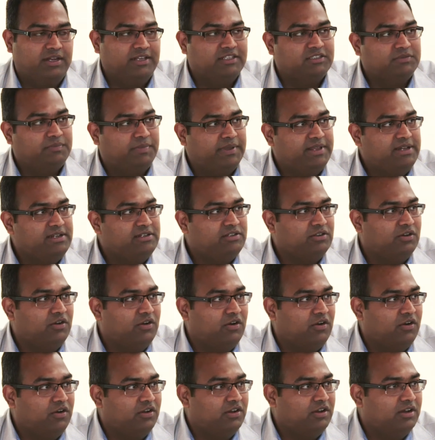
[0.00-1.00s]
is built
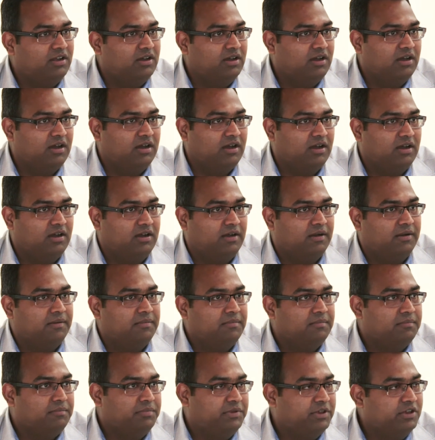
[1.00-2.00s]
on a
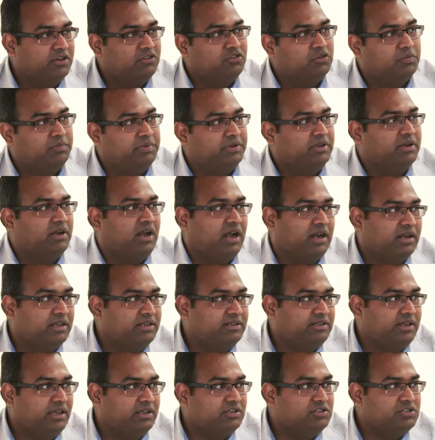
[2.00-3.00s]
peer-to-peer
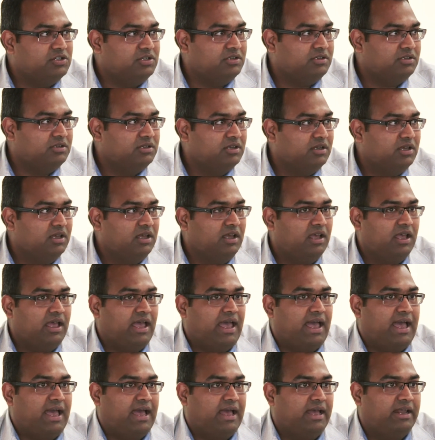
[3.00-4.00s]
architecture,
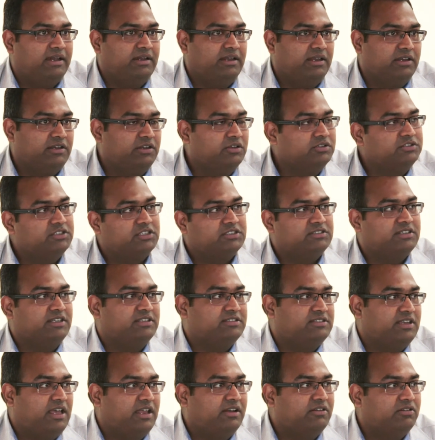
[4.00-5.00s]
and it uses
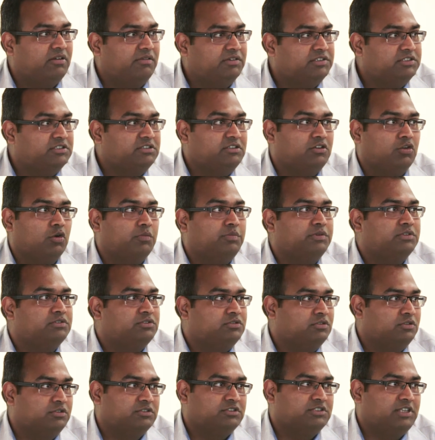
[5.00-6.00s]
Cassandra, which is an open
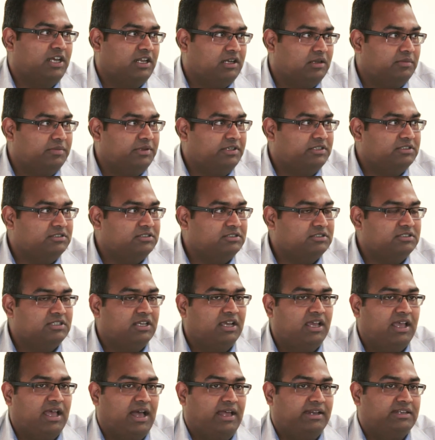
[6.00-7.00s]
source database,
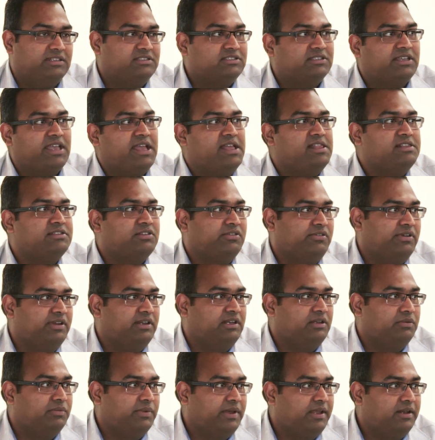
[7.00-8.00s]
and it scales
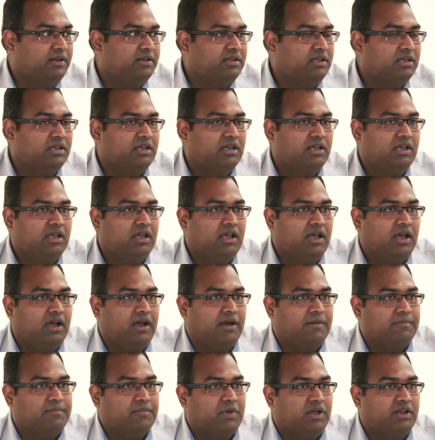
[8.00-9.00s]
really
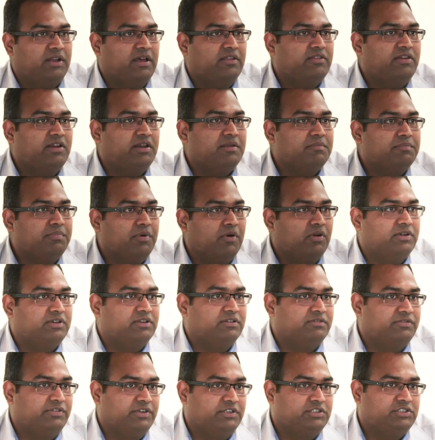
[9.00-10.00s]
well. Another
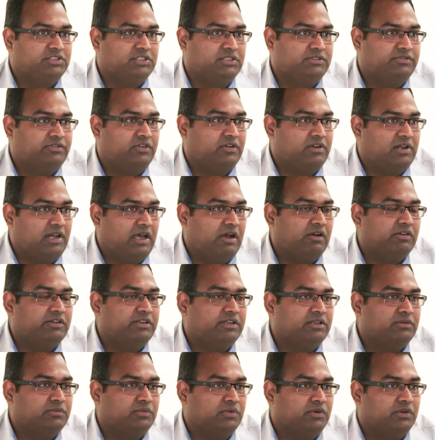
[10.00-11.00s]
important feature for
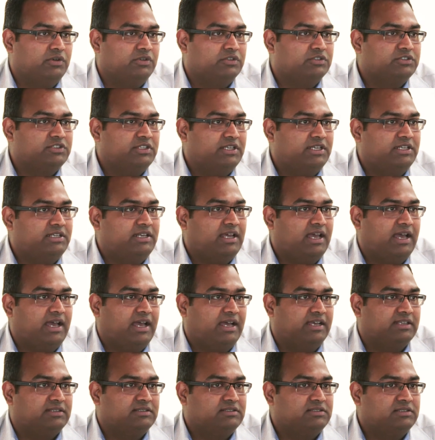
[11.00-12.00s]
Cloudian was it
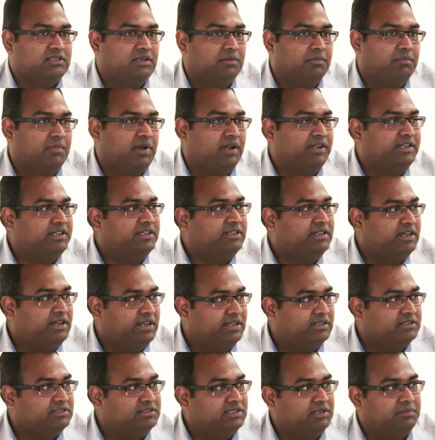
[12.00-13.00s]
has
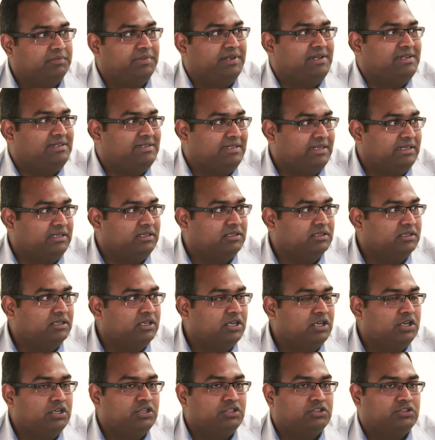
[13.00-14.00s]
multi-tenancy built in.
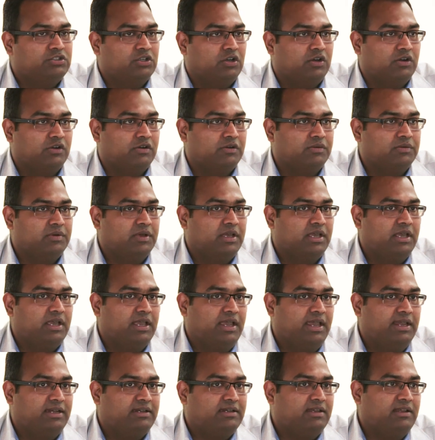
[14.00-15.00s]
So
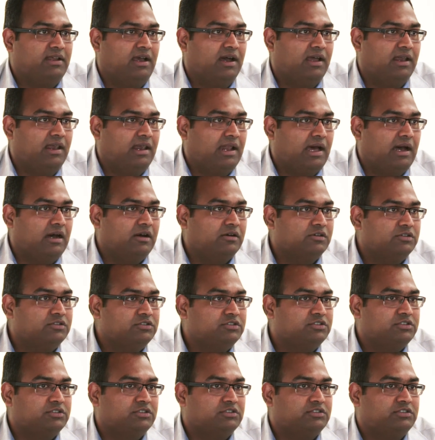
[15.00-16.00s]
it
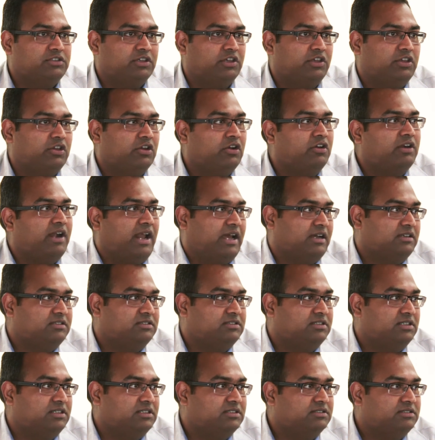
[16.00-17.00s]
allows secure
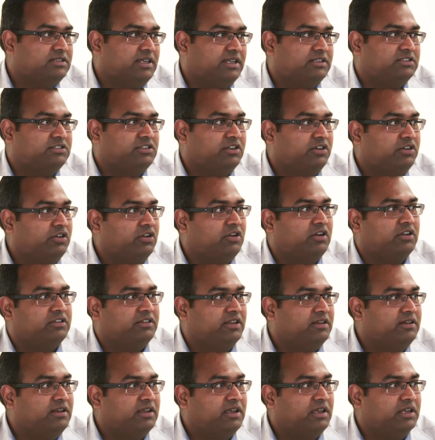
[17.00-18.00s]
access and secure
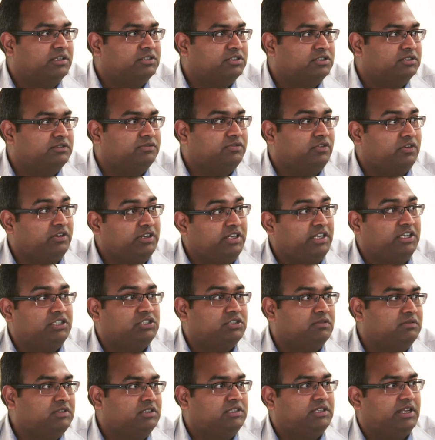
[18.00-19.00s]
authentication for each
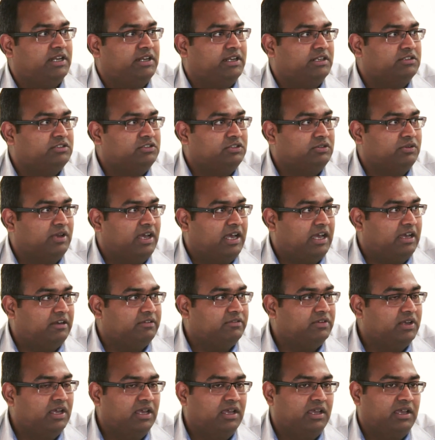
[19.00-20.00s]
of the tenants you
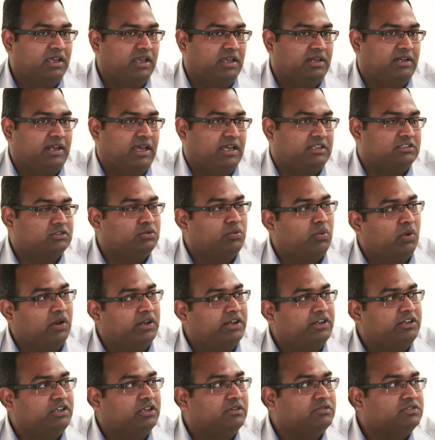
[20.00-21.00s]
have. It has
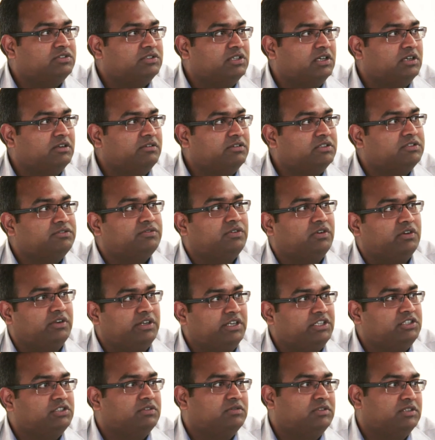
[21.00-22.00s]
quality of service for
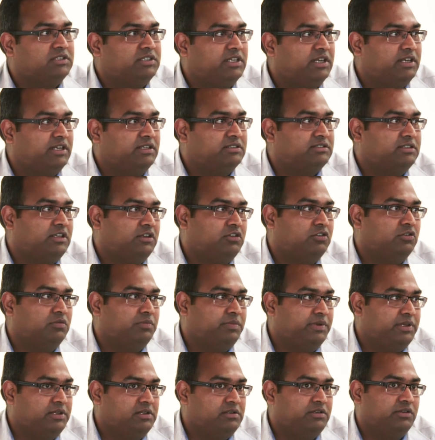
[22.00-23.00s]
each of the tenants that you
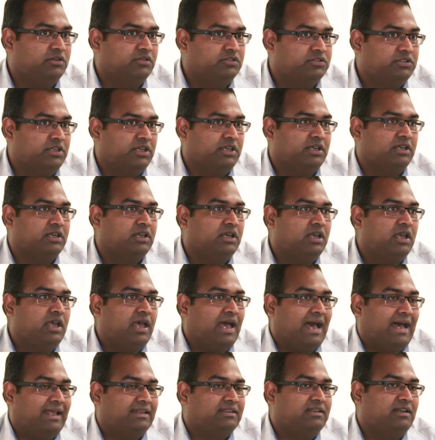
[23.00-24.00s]
build using
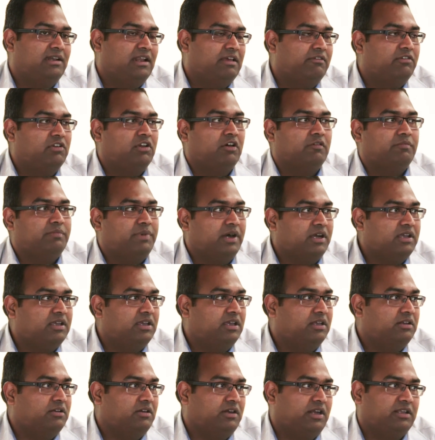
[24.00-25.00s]
at the level of
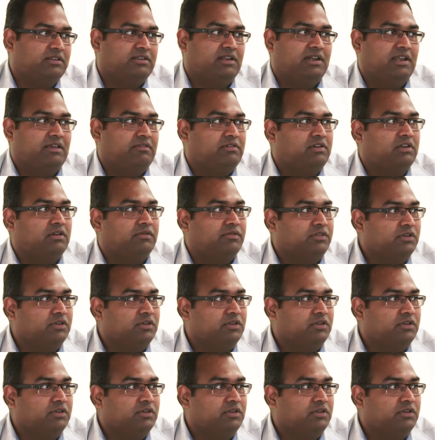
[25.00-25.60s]
bucket or at the level of